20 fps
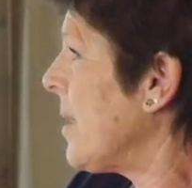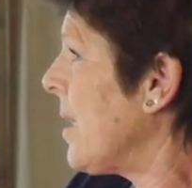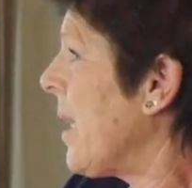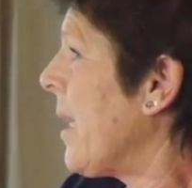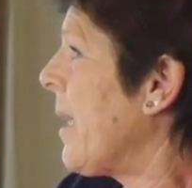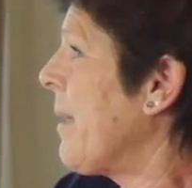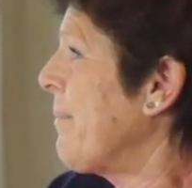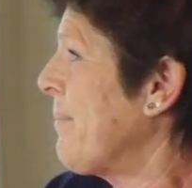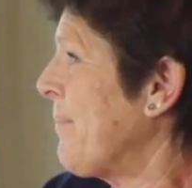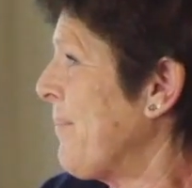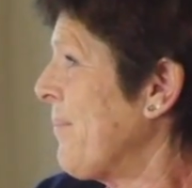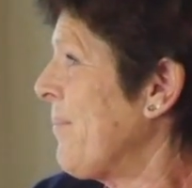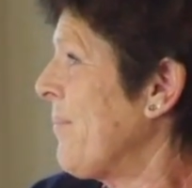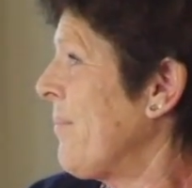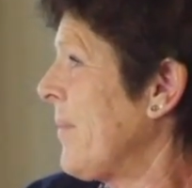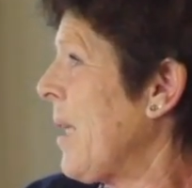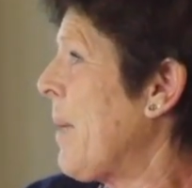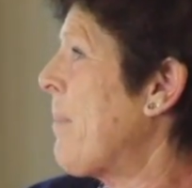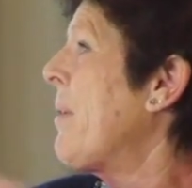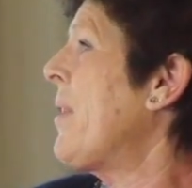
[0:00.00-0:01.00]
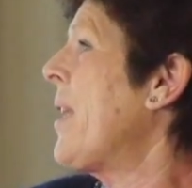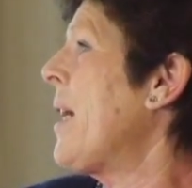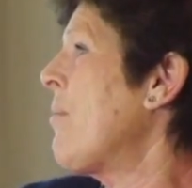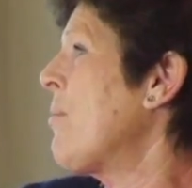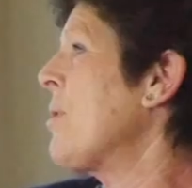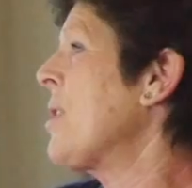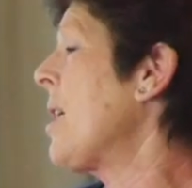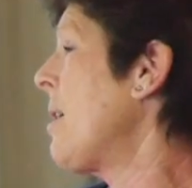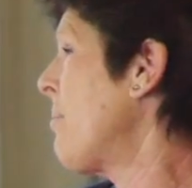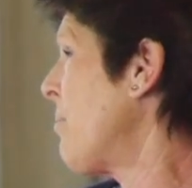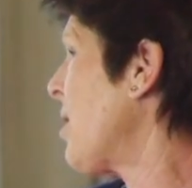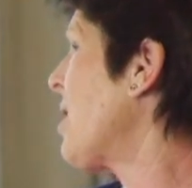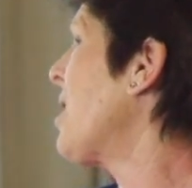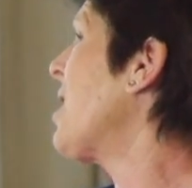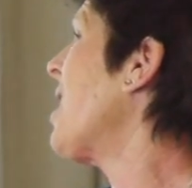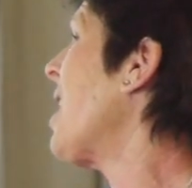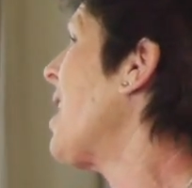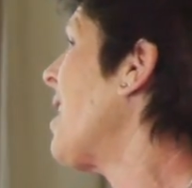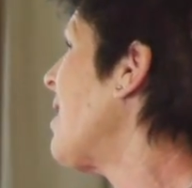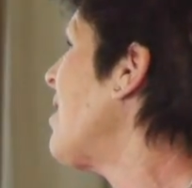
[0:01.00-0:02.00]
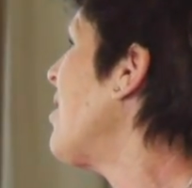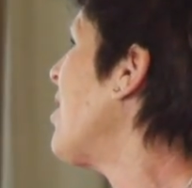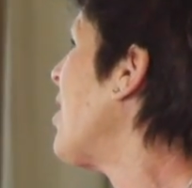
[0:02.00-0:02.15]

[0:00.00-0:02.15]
Yeah. But that was, I'm just saying, you